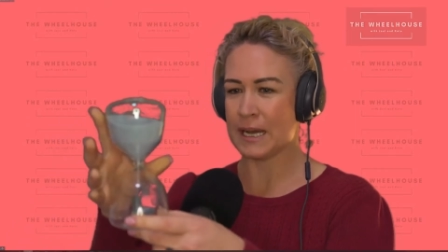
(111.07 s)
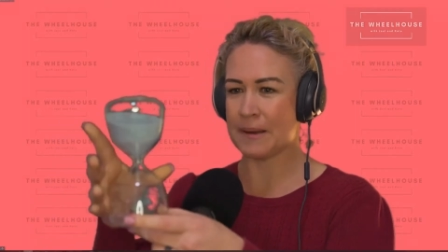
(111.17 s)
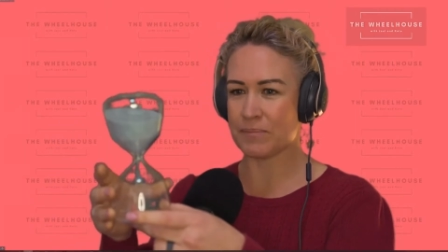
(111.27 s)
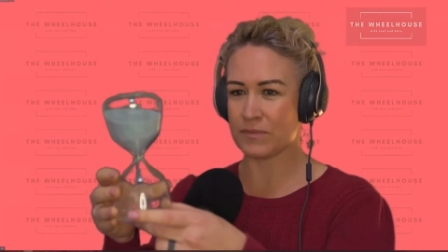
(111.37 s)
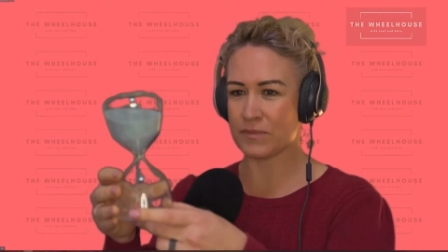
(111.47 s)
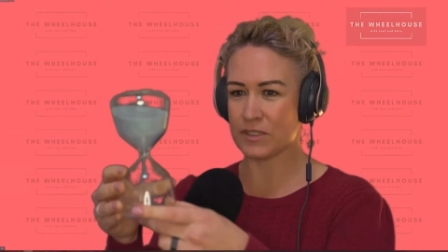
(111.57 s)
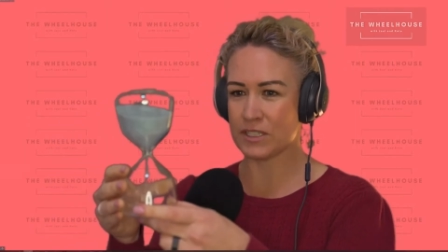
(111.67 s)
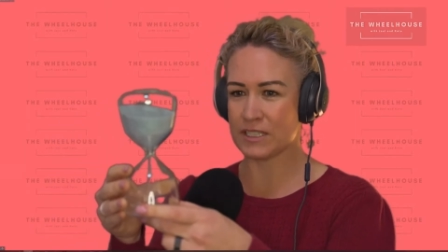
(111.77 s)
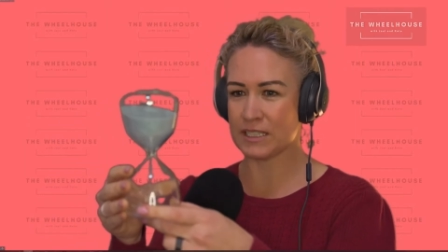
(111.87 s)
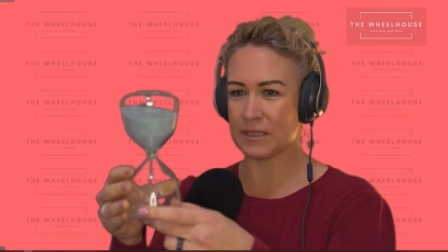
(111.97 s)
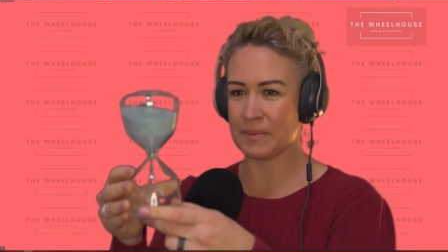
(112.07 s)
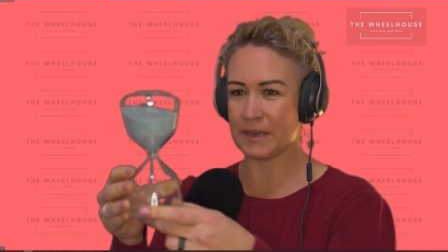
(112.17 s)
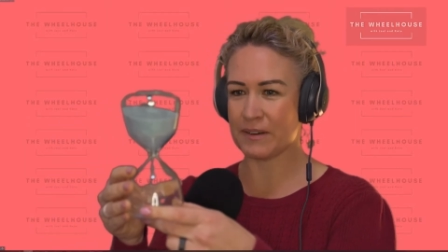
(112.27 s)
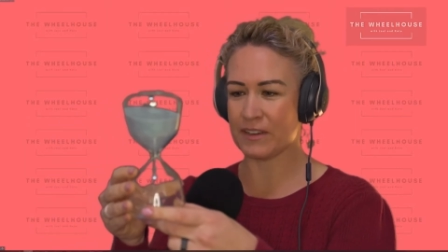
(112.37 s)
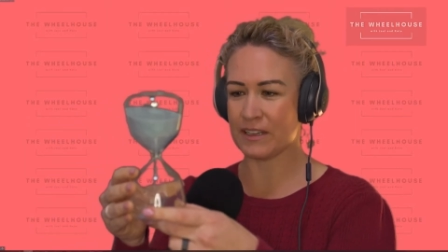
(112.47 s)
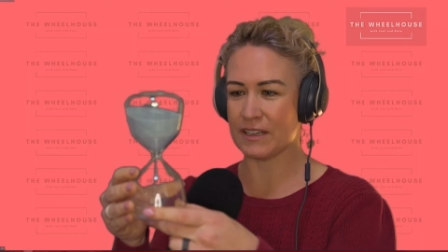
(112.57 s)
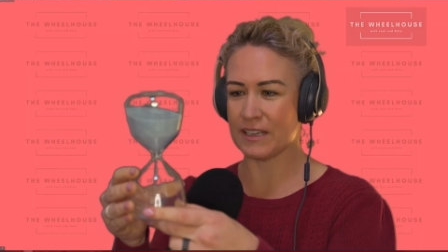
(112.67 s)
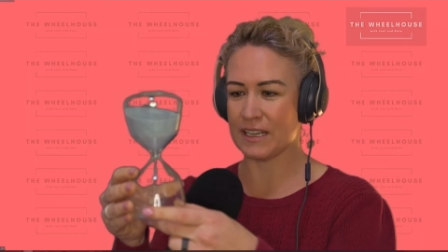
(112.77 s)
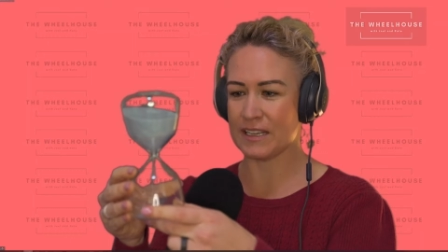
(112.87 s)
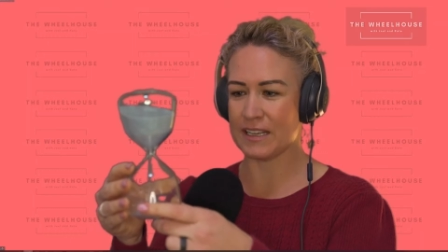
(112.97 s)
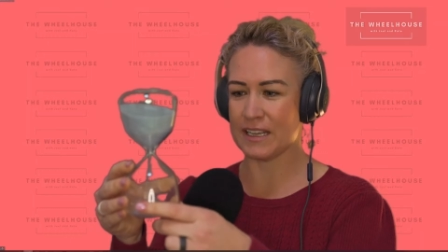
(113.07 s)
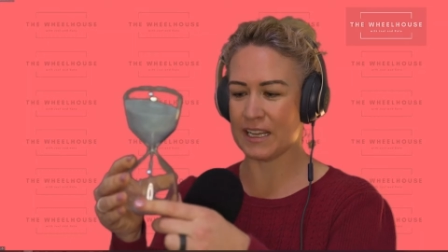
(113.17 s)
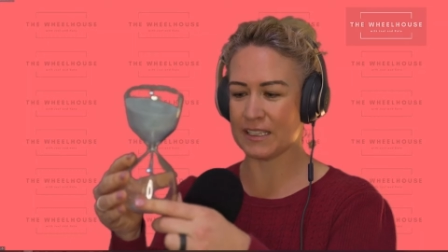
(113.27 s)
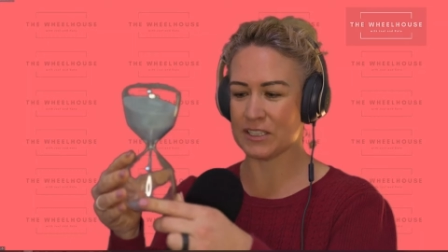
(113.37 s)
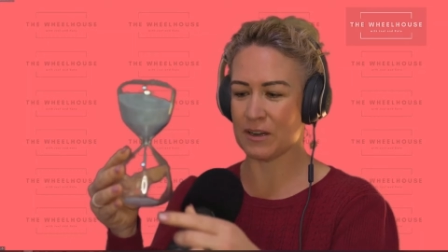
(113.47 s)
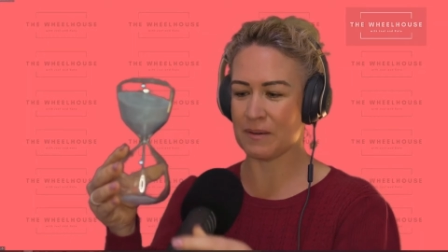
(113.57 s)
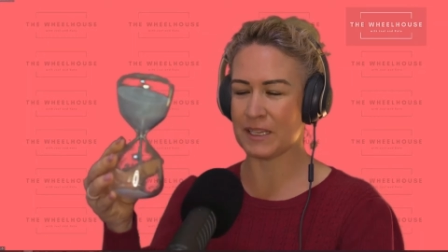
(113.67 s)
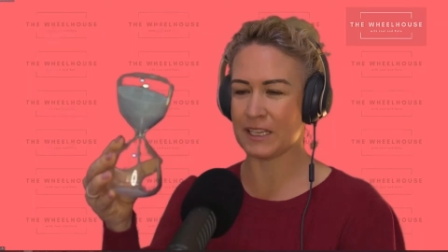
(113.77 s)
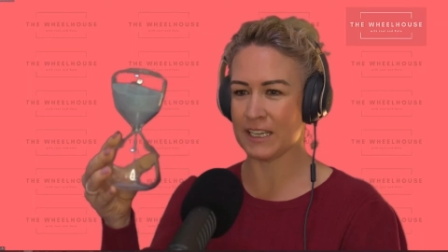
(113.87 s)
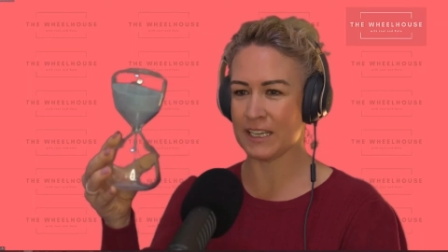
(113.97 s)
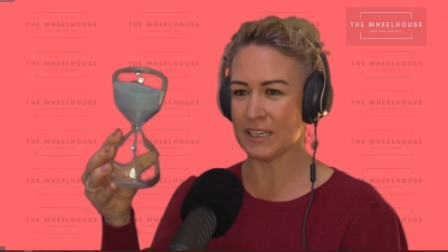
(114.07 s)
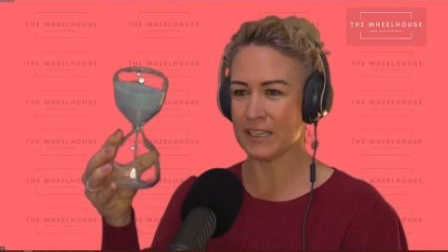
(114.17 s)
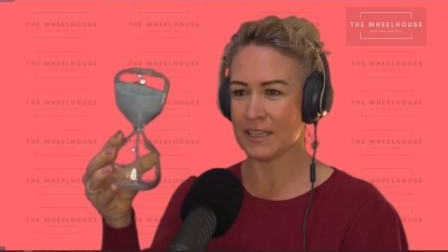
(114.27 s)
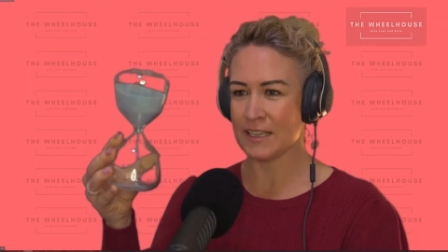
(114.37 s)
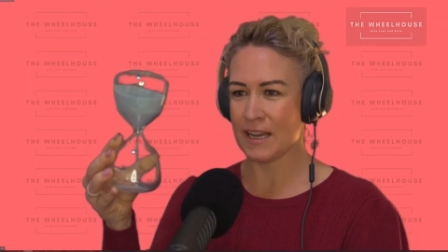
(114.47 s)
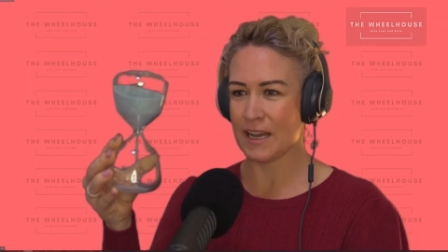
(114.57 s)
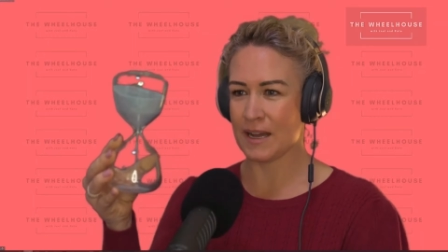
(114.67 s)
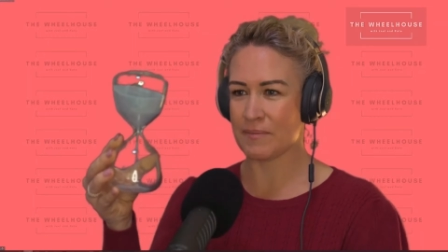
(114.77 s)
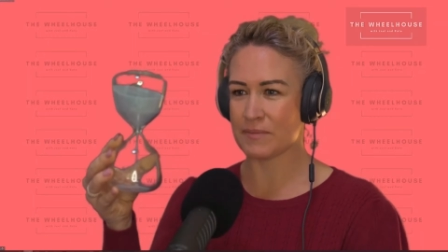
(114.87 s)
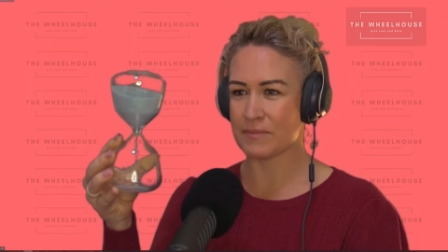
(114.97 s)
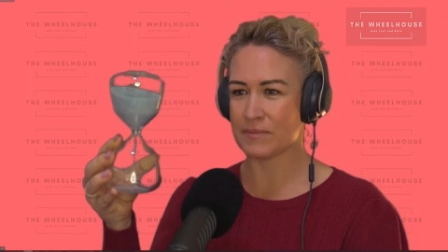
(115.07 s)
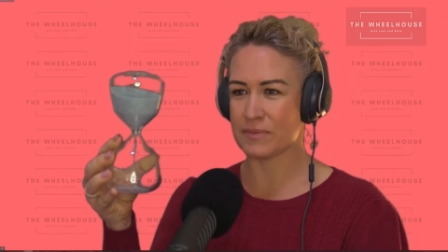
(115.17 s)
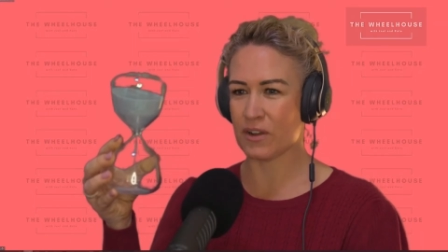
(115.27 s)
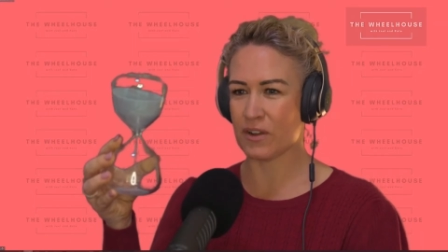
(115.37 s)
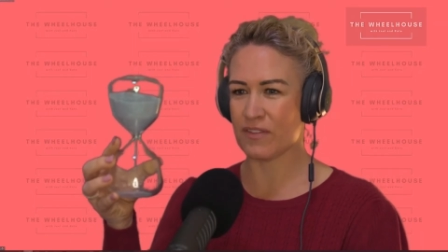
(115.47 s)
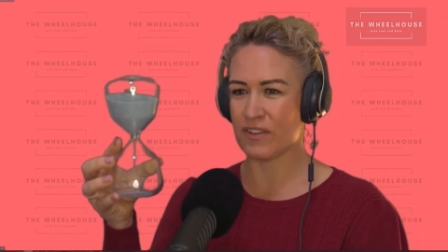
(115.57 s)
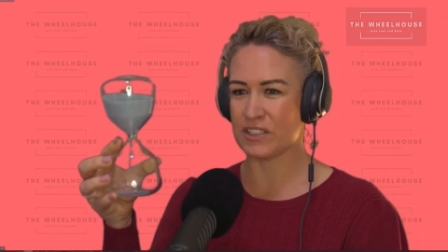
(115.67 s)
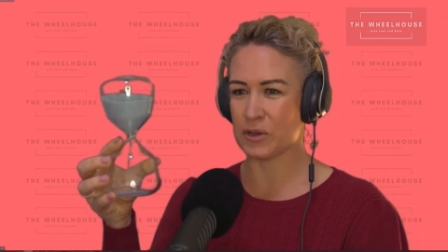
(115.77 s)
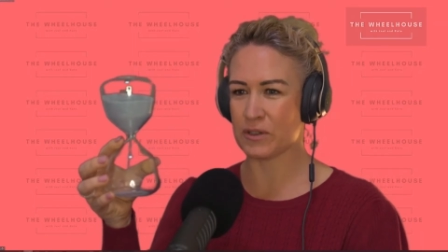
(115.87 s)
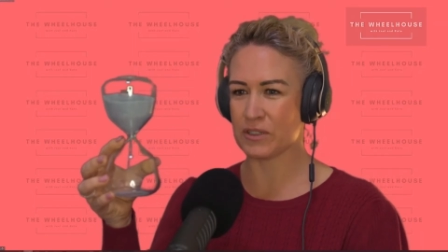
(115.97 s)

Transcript: Um, just a little bit of an egg timer here. Um, so if he